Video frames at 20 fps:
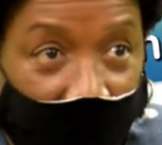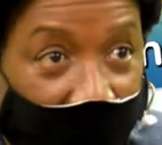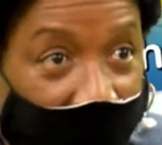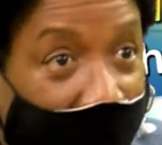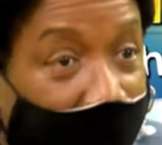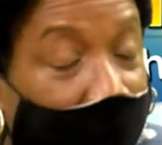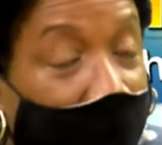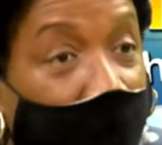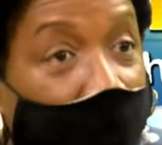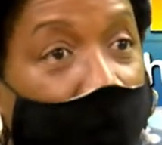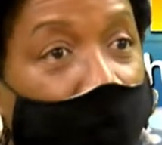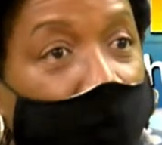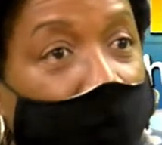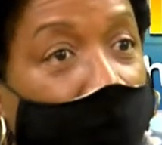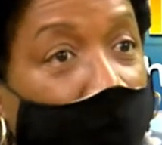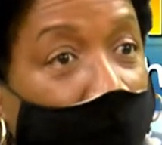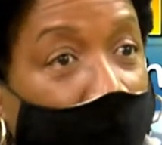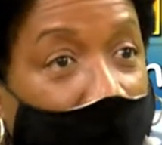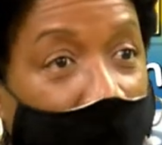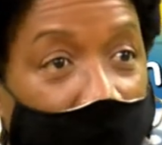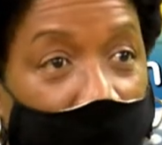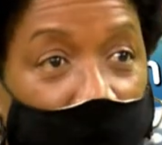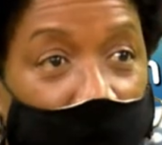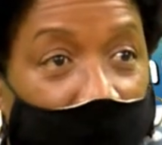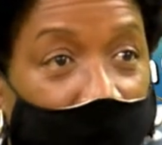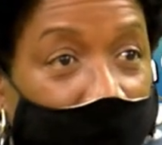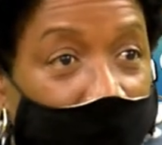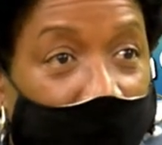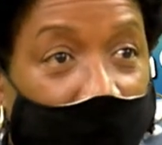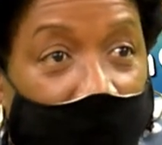That's the truth, whether you
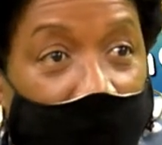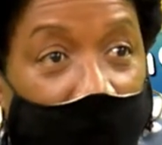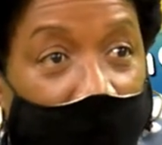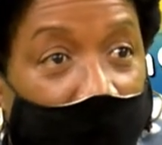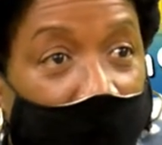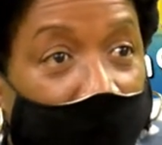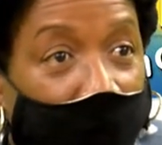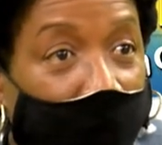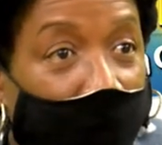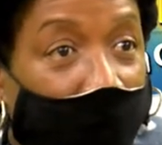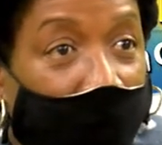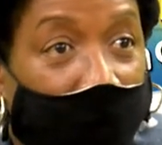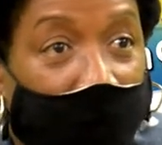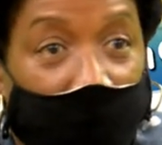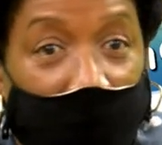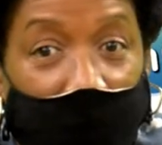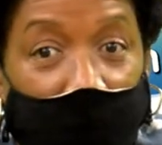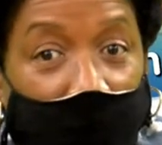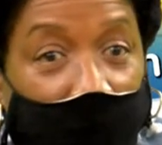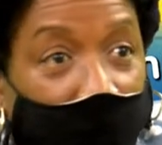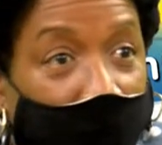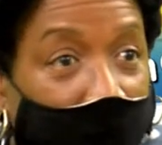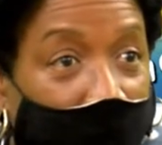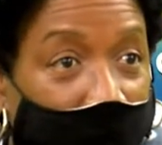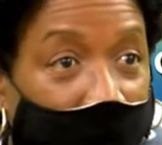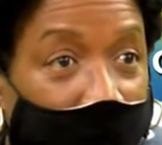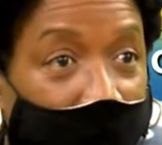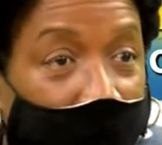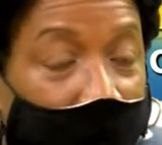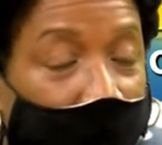want to hear it or whether people don't
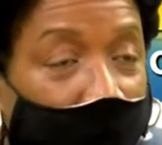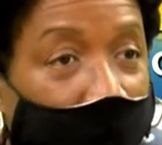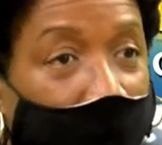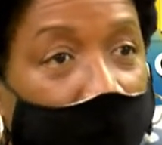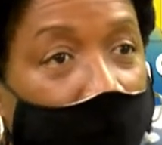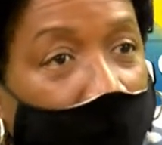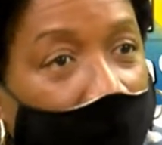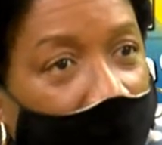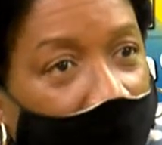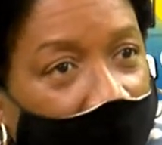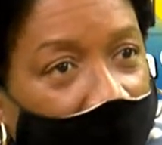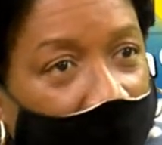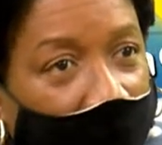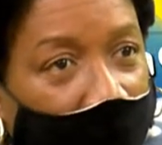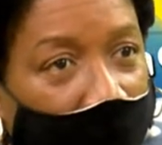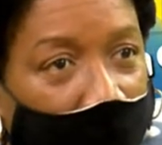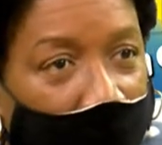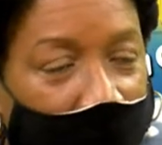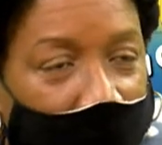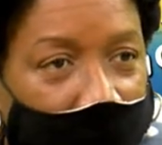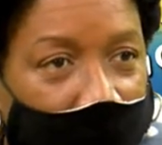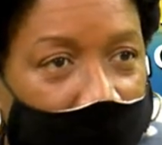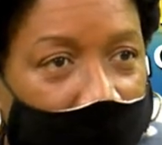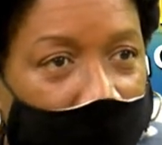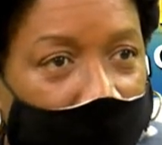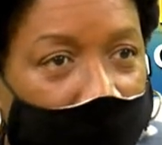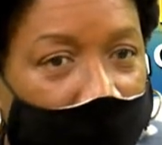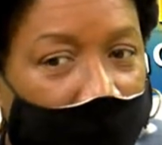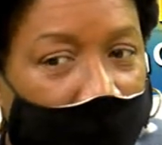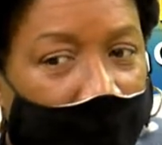want to hear it, we don't have the capacity.
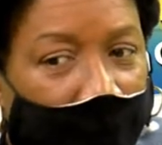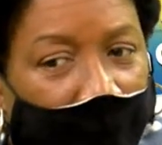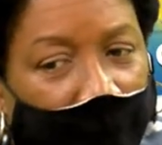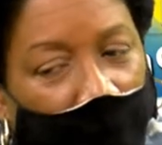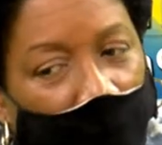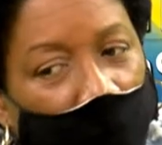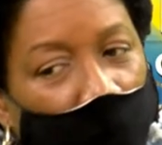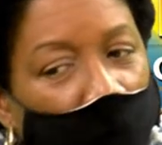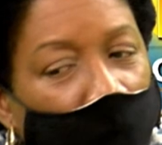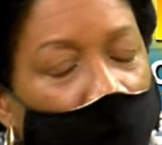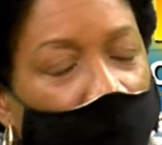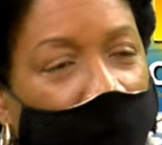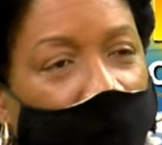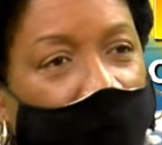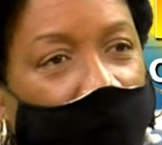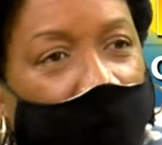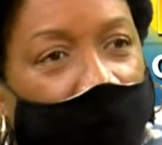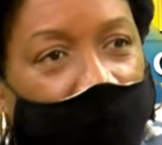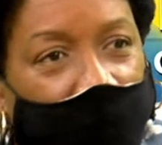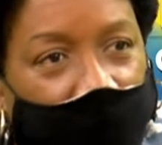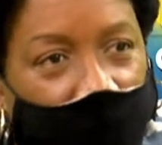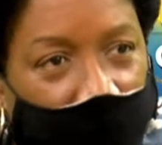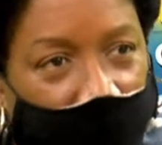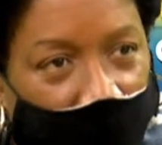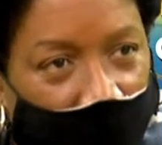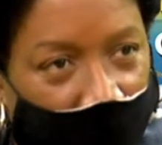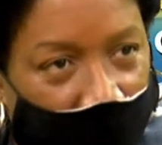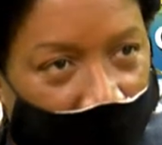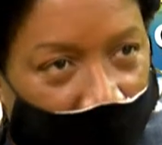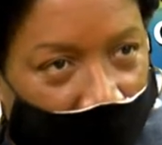Who will test
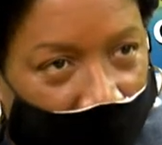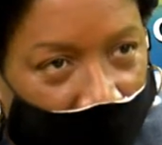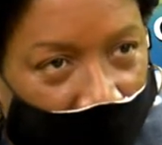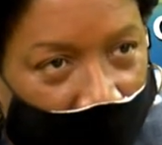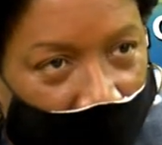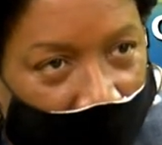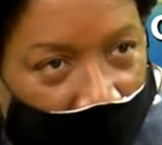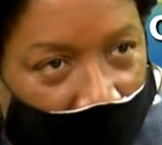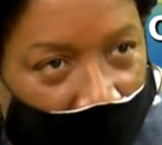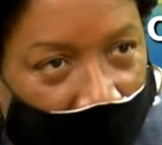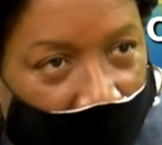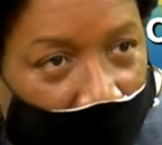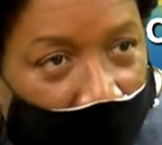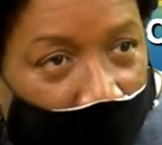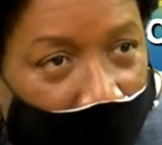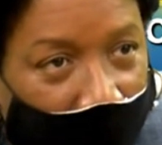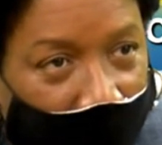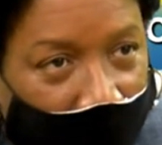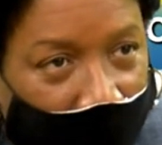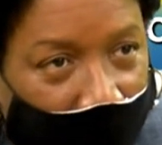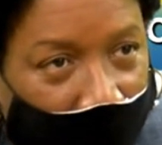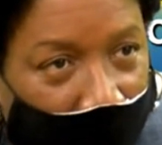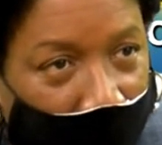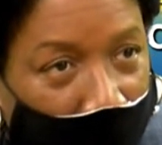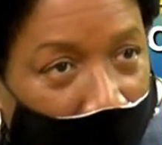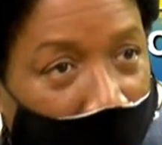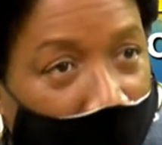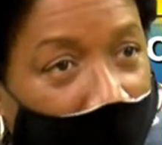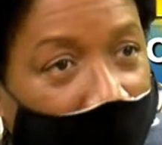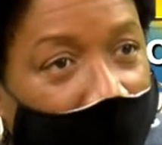the quality?
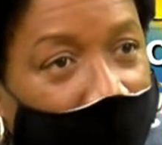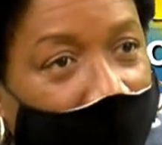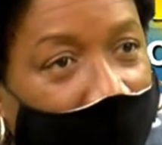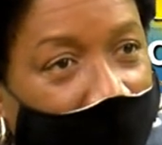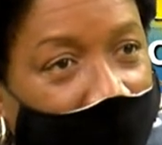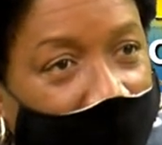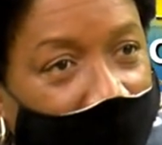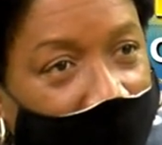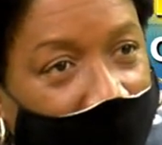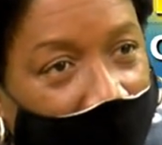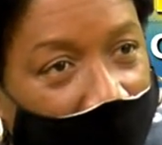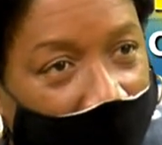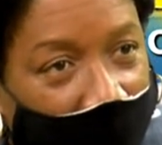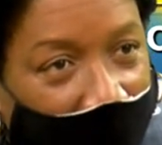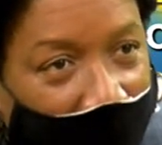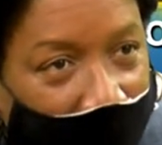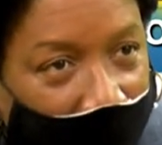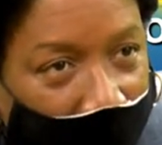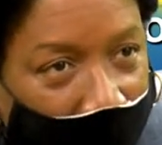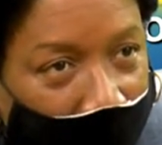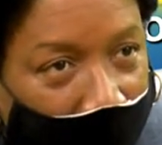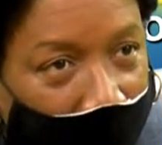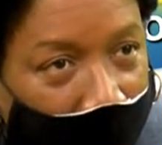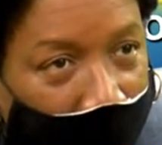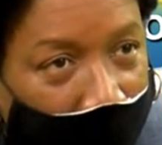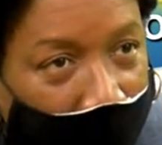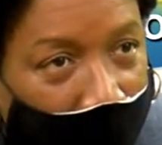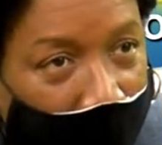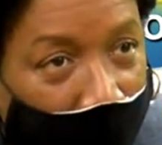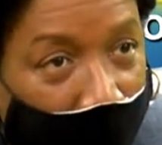Who will test the value?
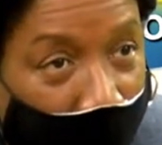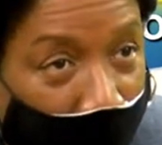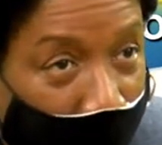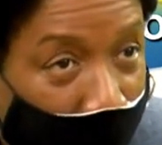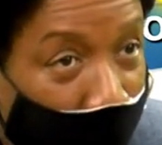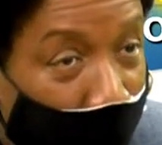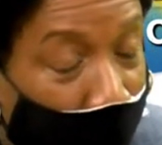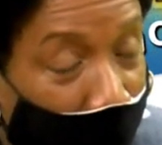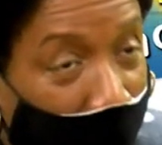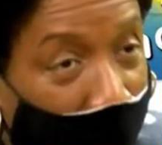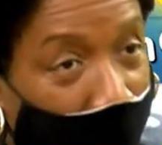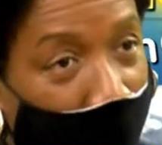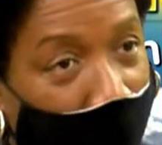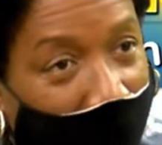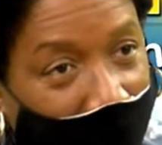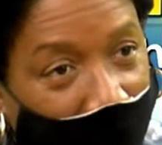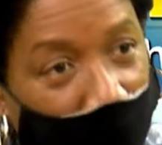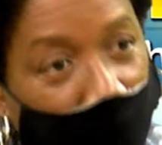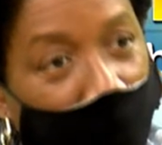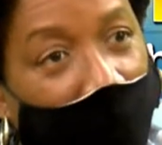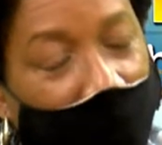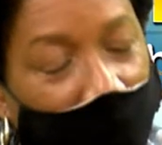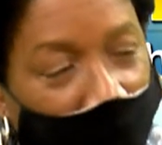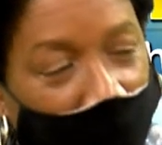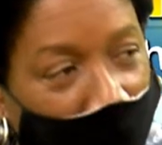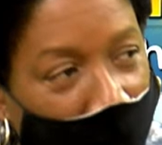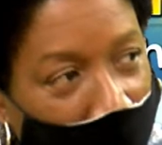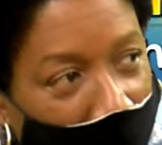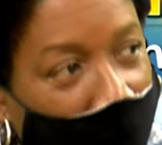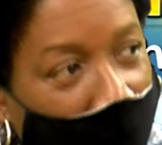Do we go back to
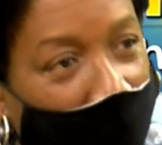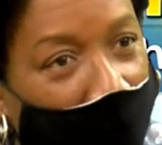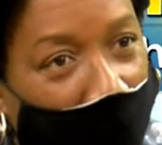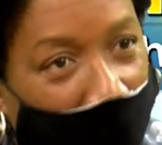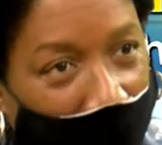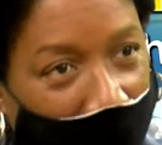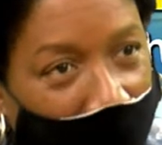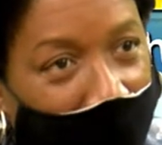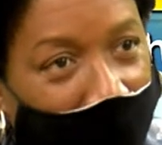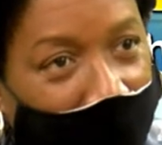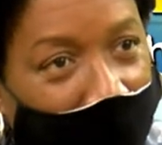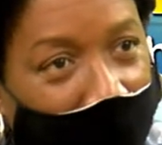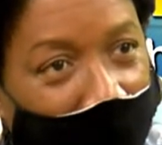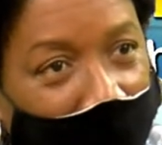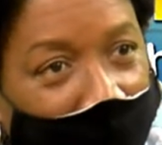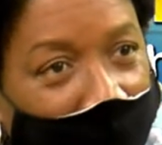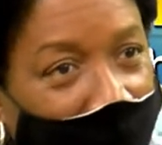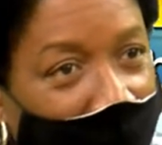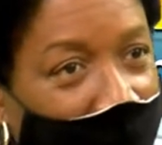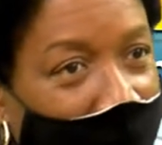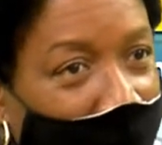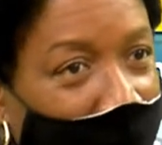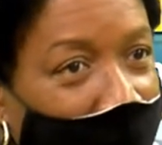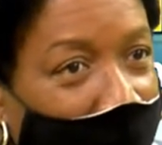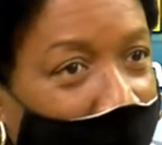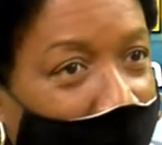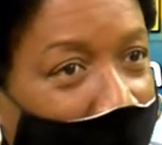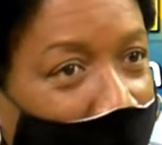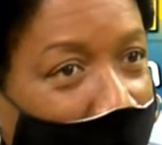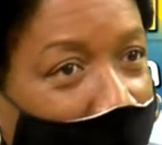Ministry of Works?
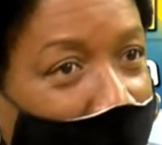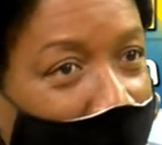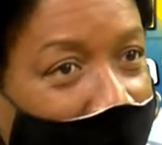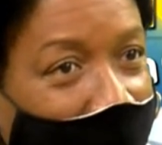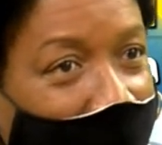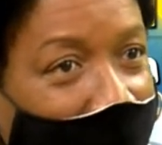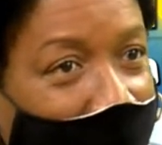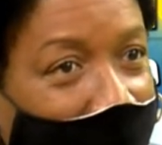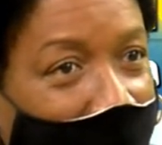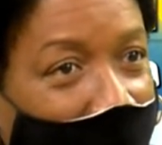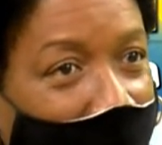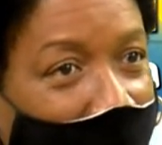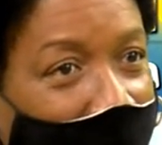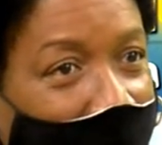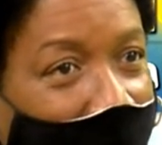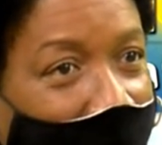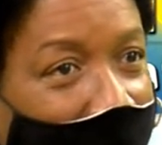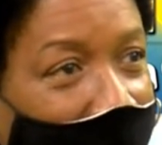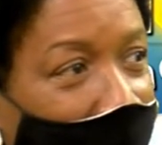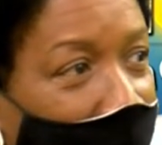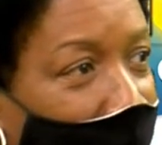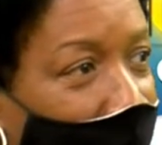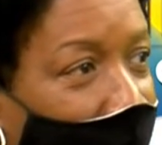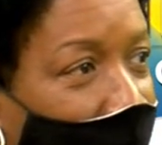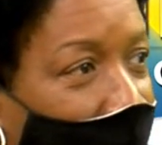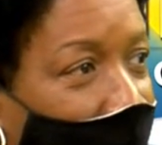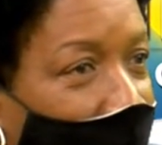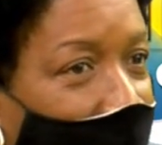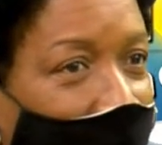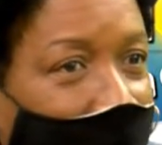Who's dealing with
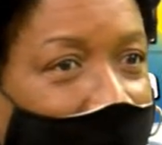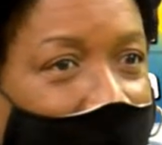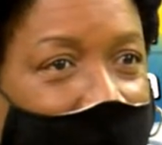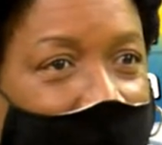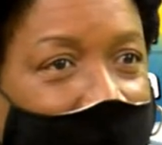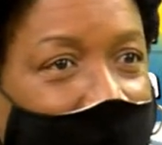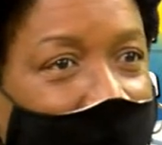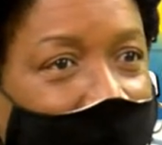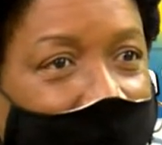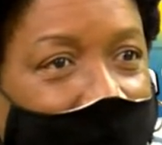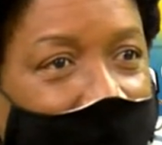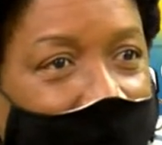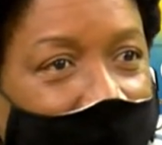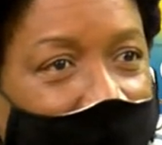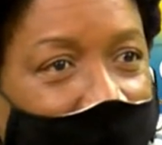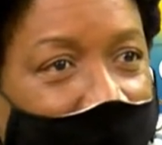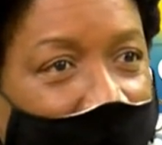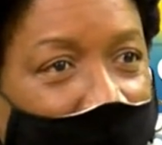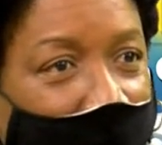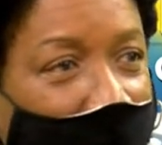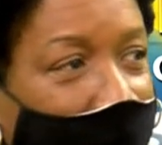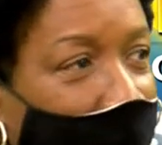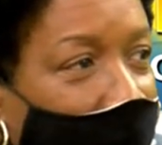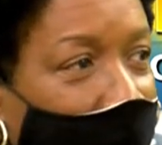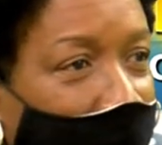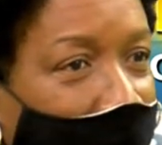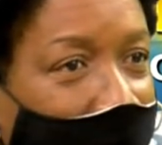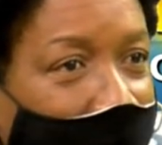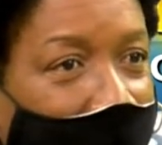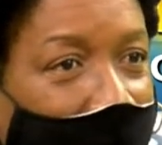that? That would
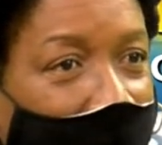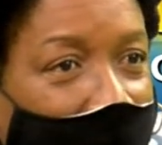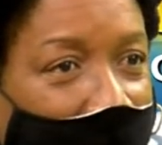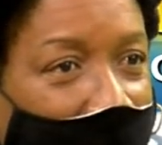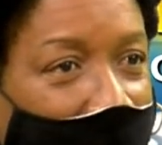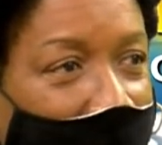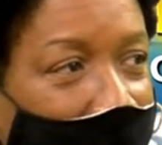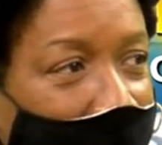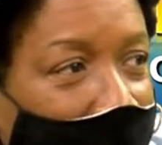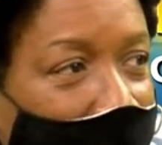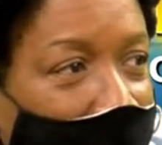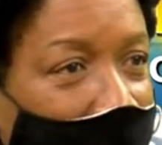contradict everything.